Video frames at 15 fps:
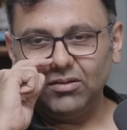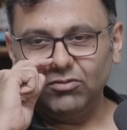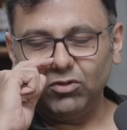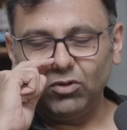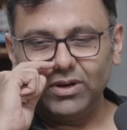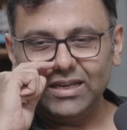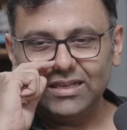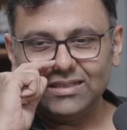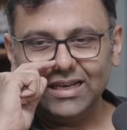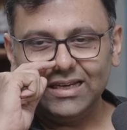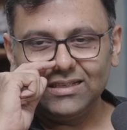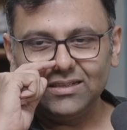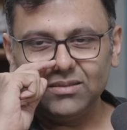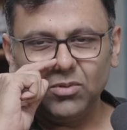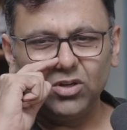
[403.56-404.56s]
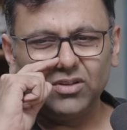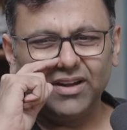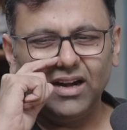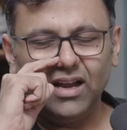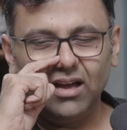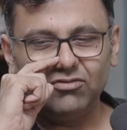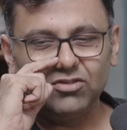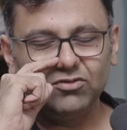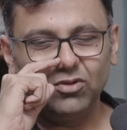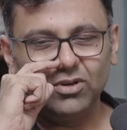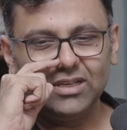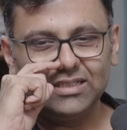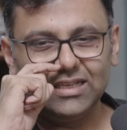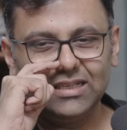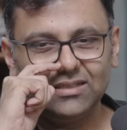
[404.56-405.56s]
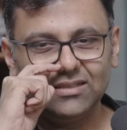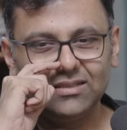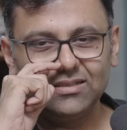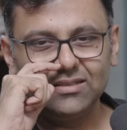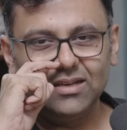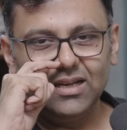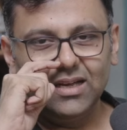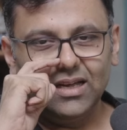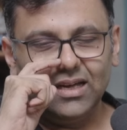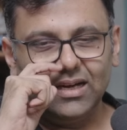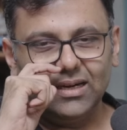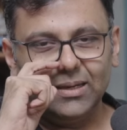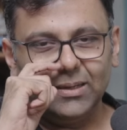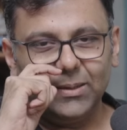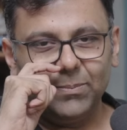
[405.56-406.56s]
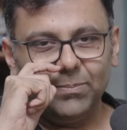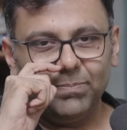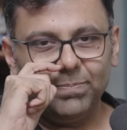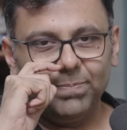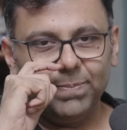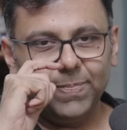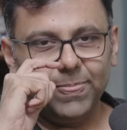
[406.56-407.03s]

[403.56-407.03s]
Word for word: Four years later, about three and a half to four years later, um,